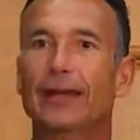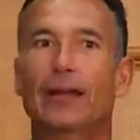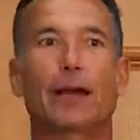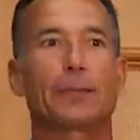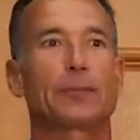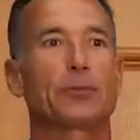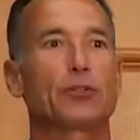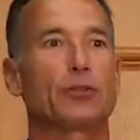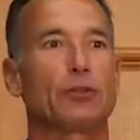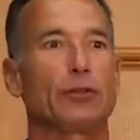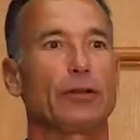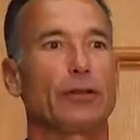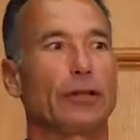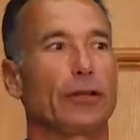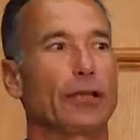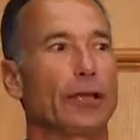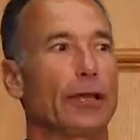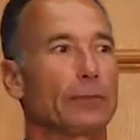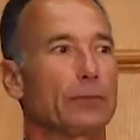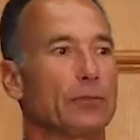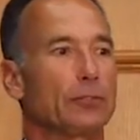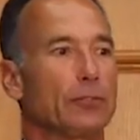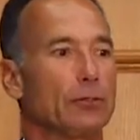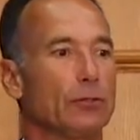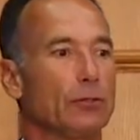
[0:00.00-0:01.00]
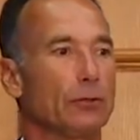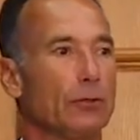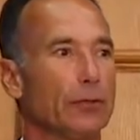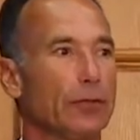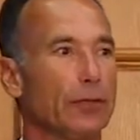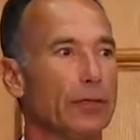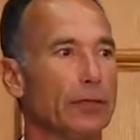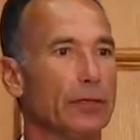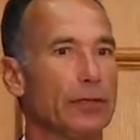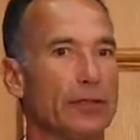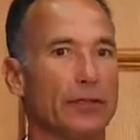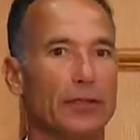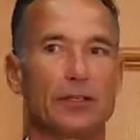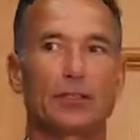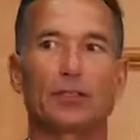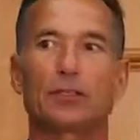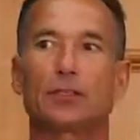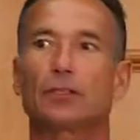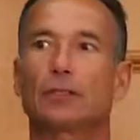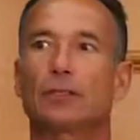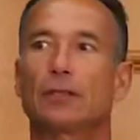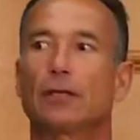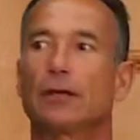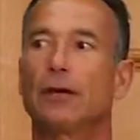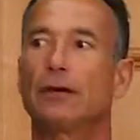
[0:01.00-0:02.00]
an opportunity to come to
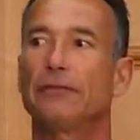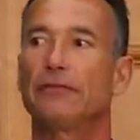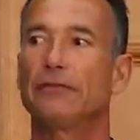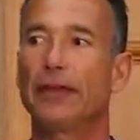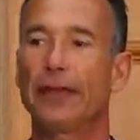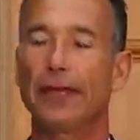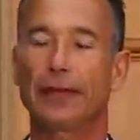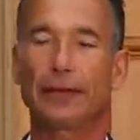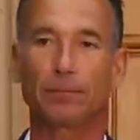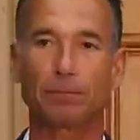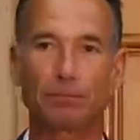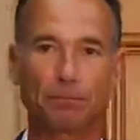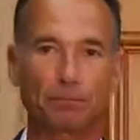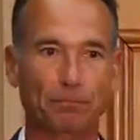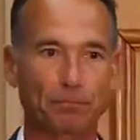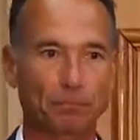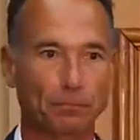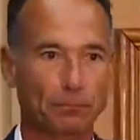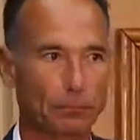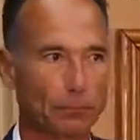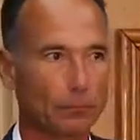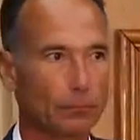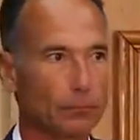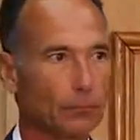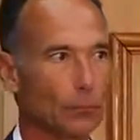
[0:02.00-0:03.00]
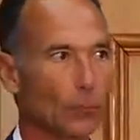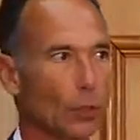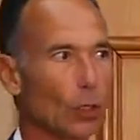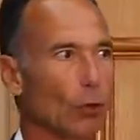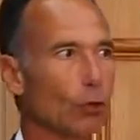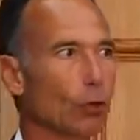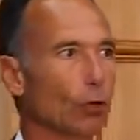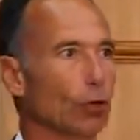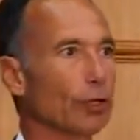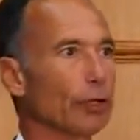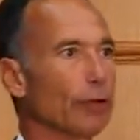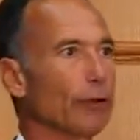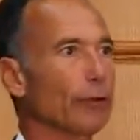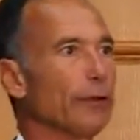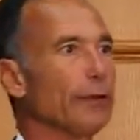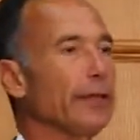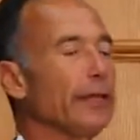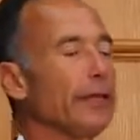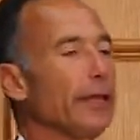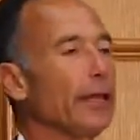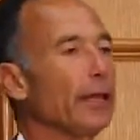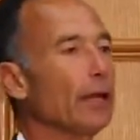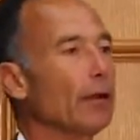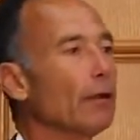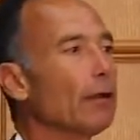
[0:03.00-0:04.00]
this event earlier in the
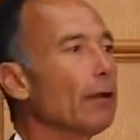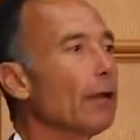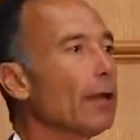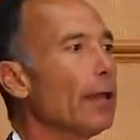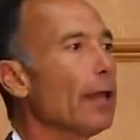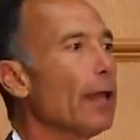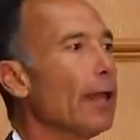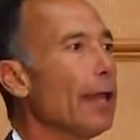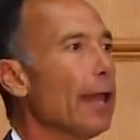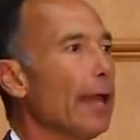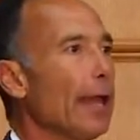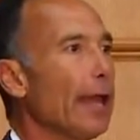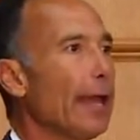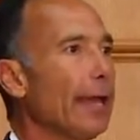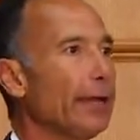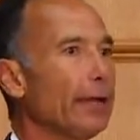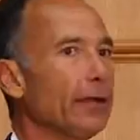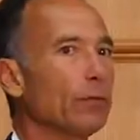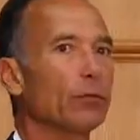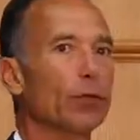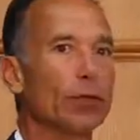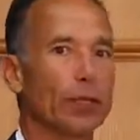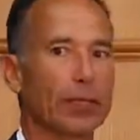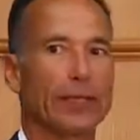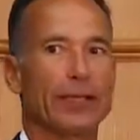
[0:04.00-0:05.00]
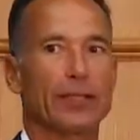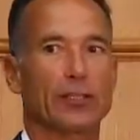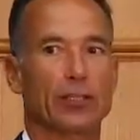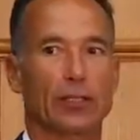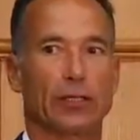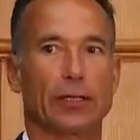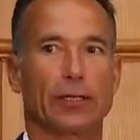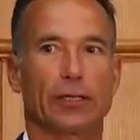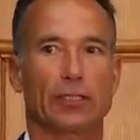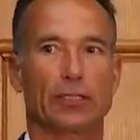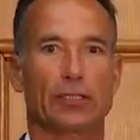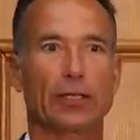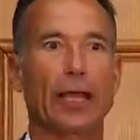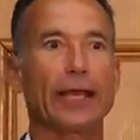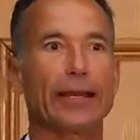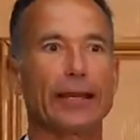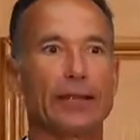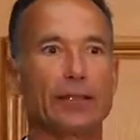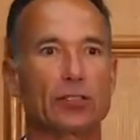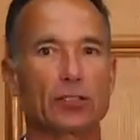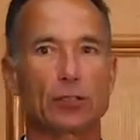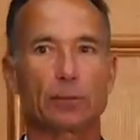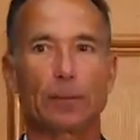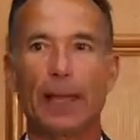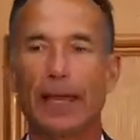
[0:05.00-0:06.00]
year. And it really is an
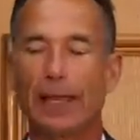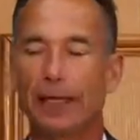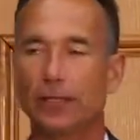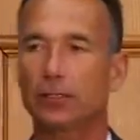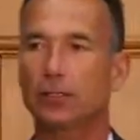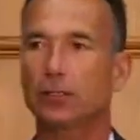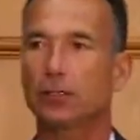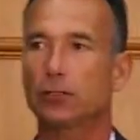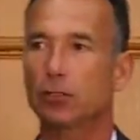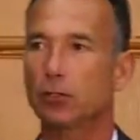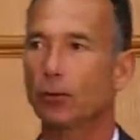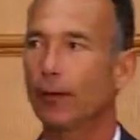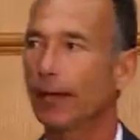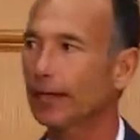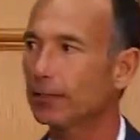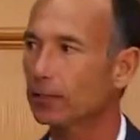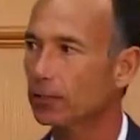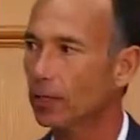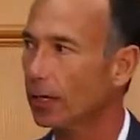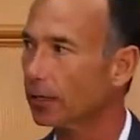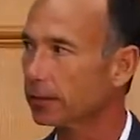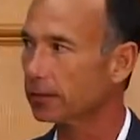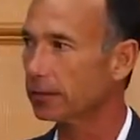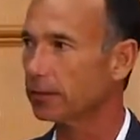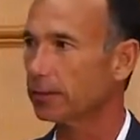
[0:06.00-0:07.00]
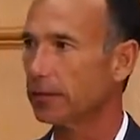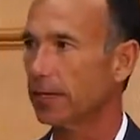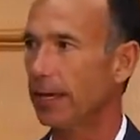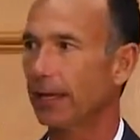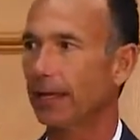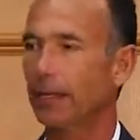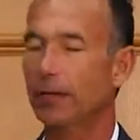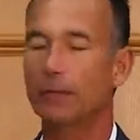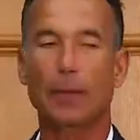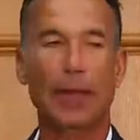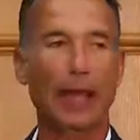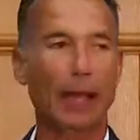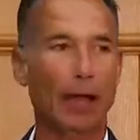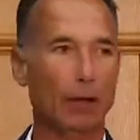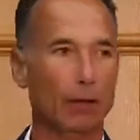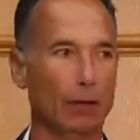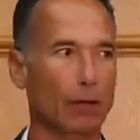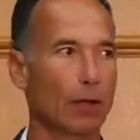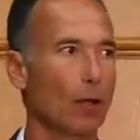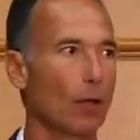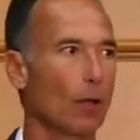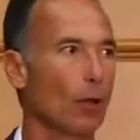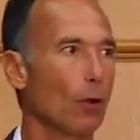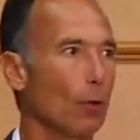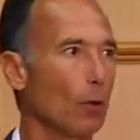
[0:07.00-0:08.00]
exciting space. And so I talked to Dan about
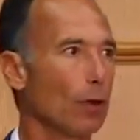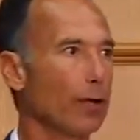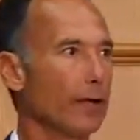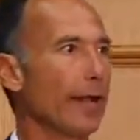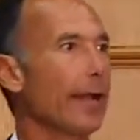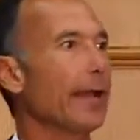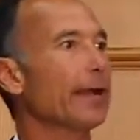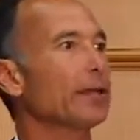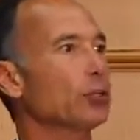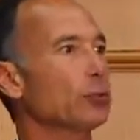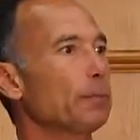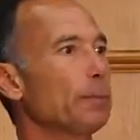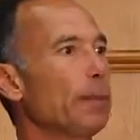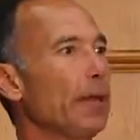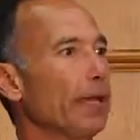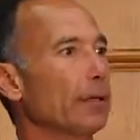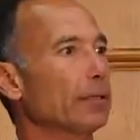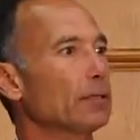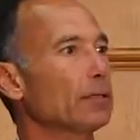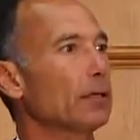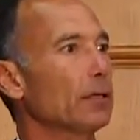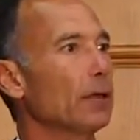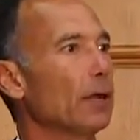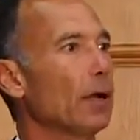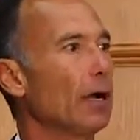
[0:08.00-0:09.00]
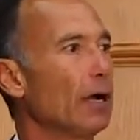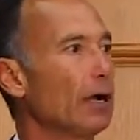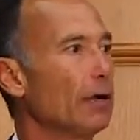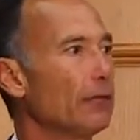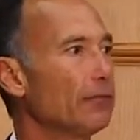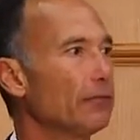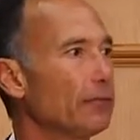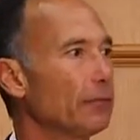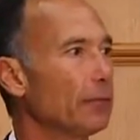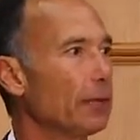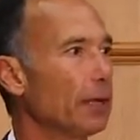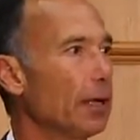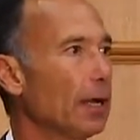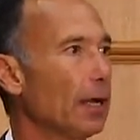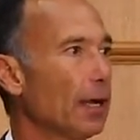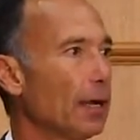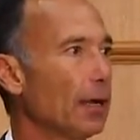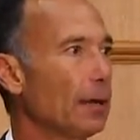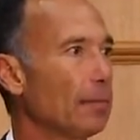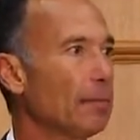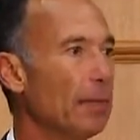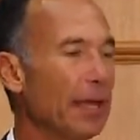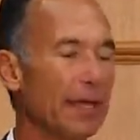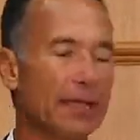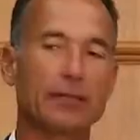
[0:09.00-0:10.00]
one aspect of
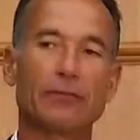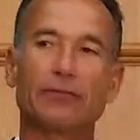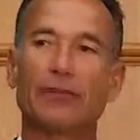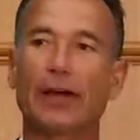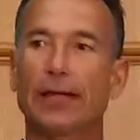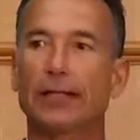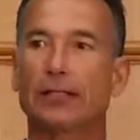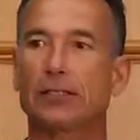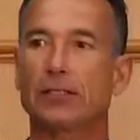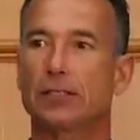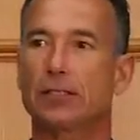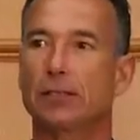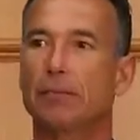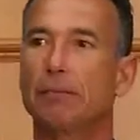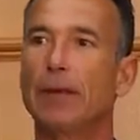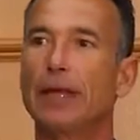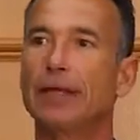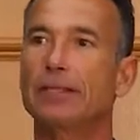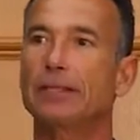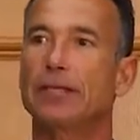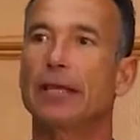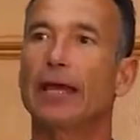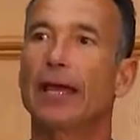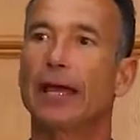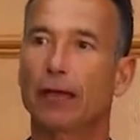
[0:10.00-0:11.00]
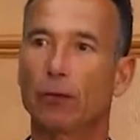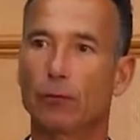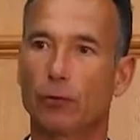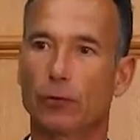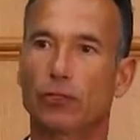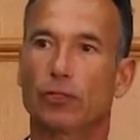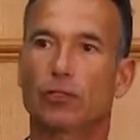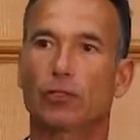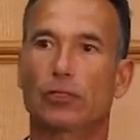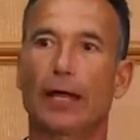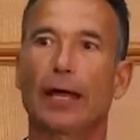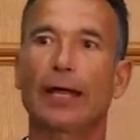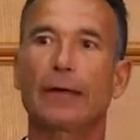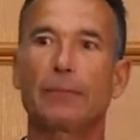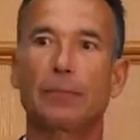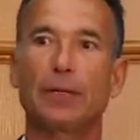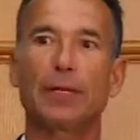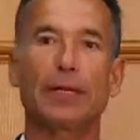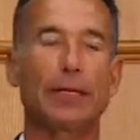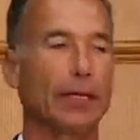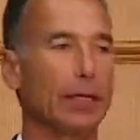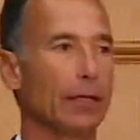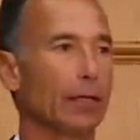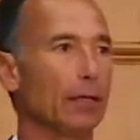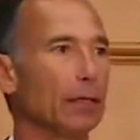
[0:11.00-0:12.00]
med devices and MedTech, which is
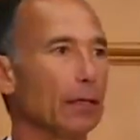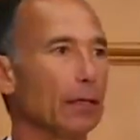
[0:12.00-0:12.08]
IP.